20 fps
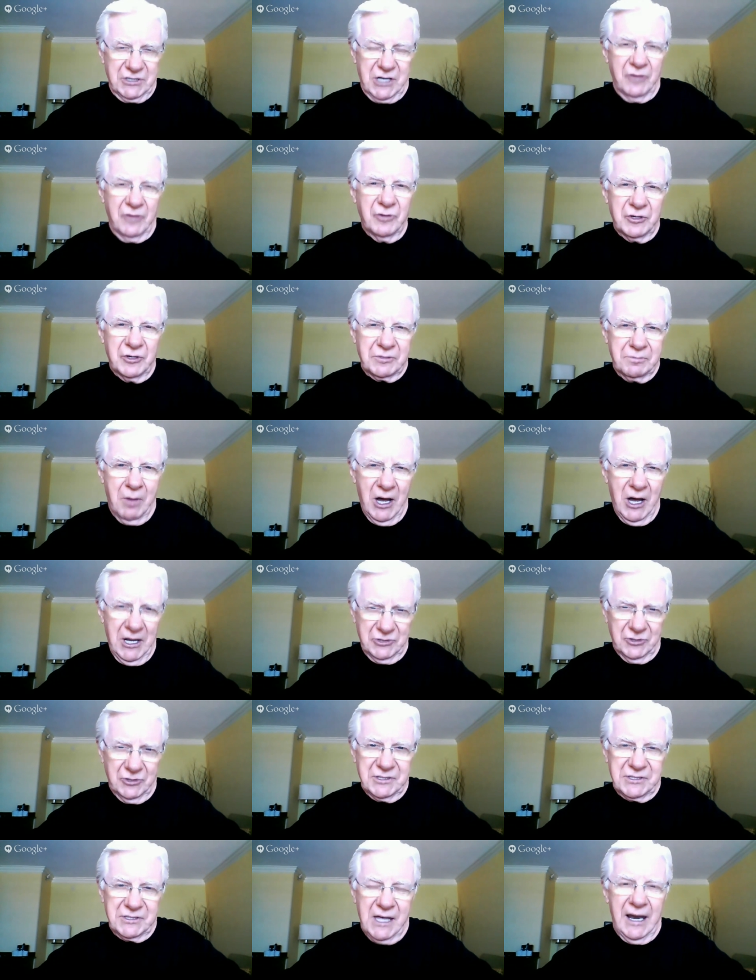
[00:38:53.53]
on those
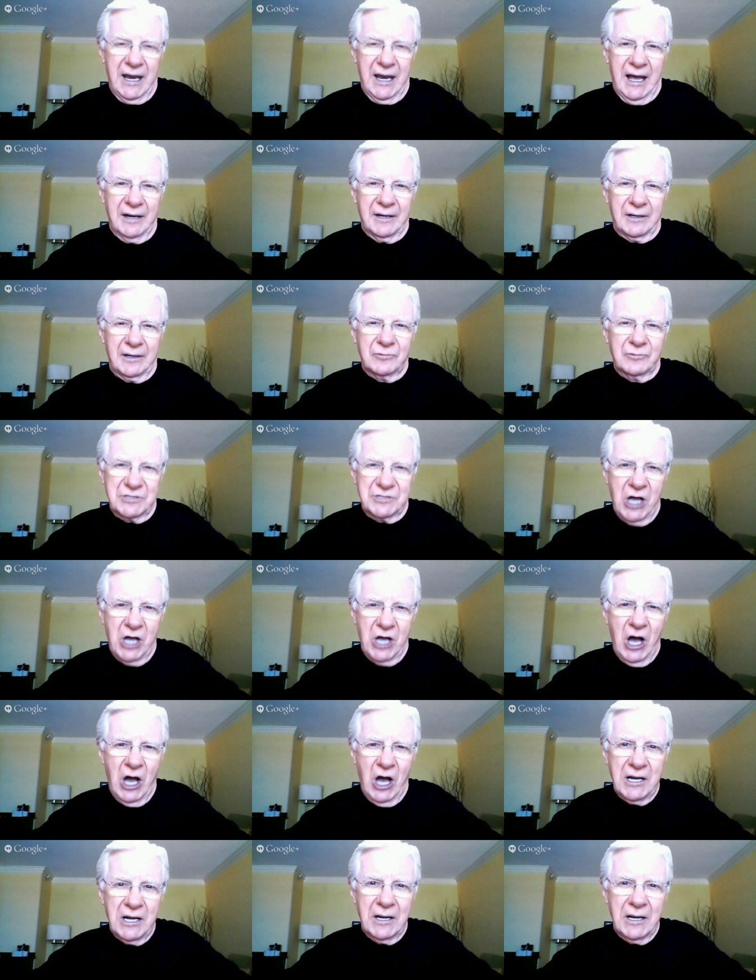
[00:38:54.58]
modules that Anik was
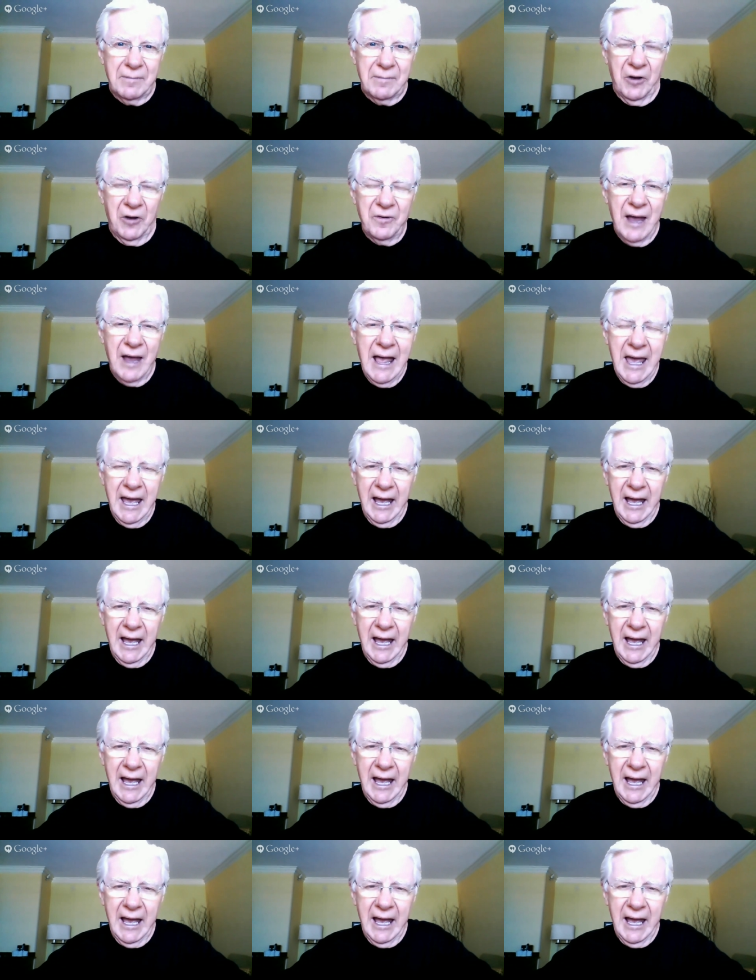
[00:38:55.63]
talking about.